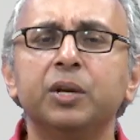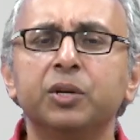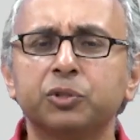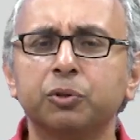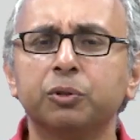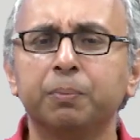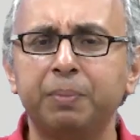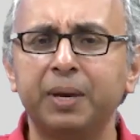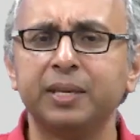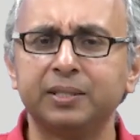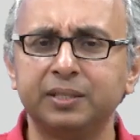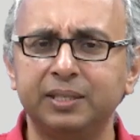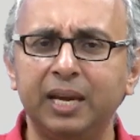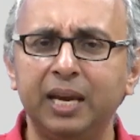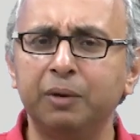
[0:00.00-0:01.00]
So the
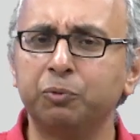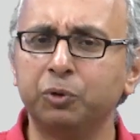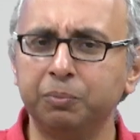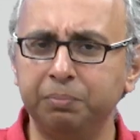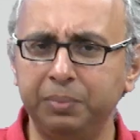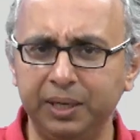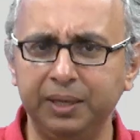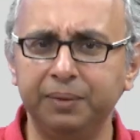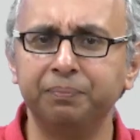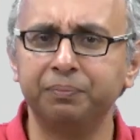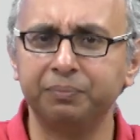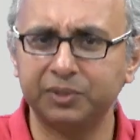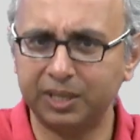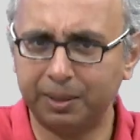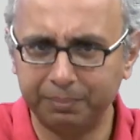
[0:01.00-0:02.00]
best day would be
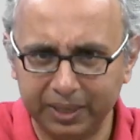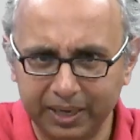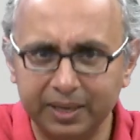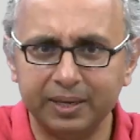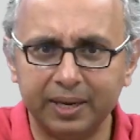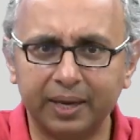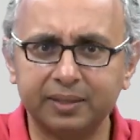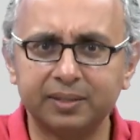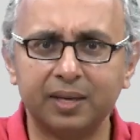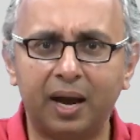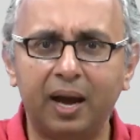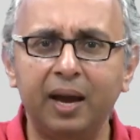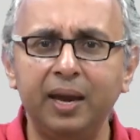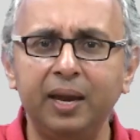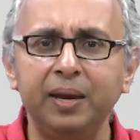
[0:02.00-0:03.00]
some index
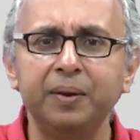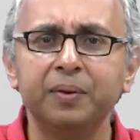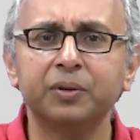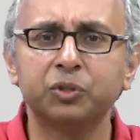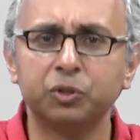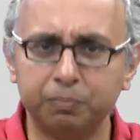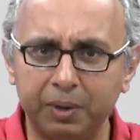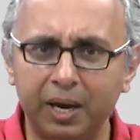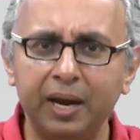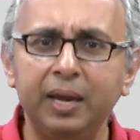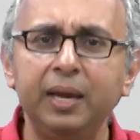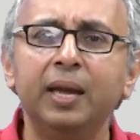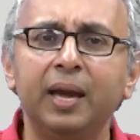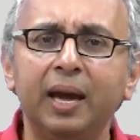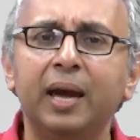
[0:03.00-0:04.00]
I to
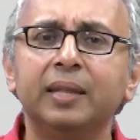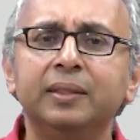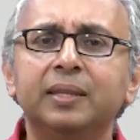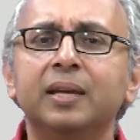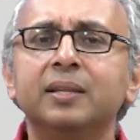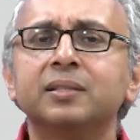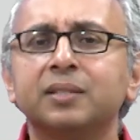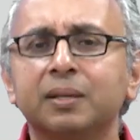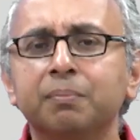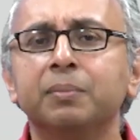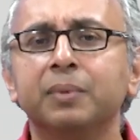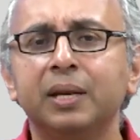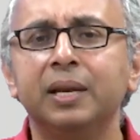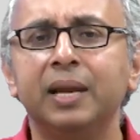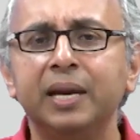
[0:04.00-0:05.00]
buy and then some
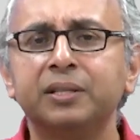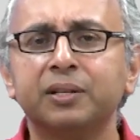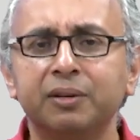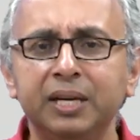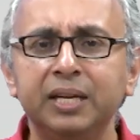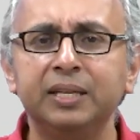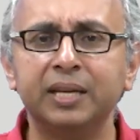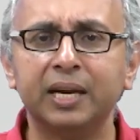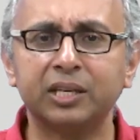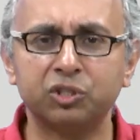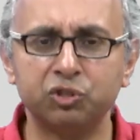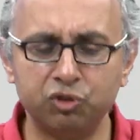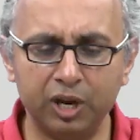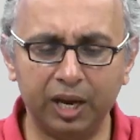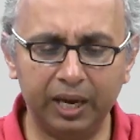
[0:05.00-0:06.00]
later index
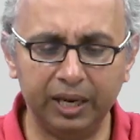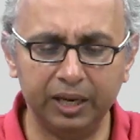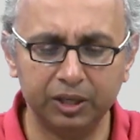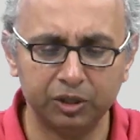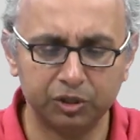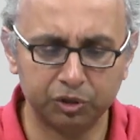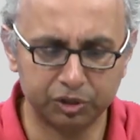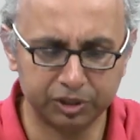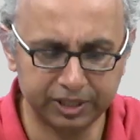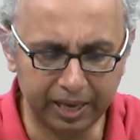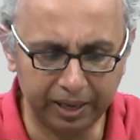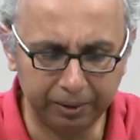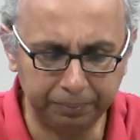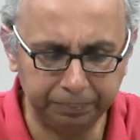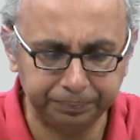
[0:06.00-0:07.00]
J to
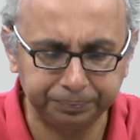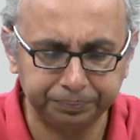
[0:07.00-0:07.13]
sell.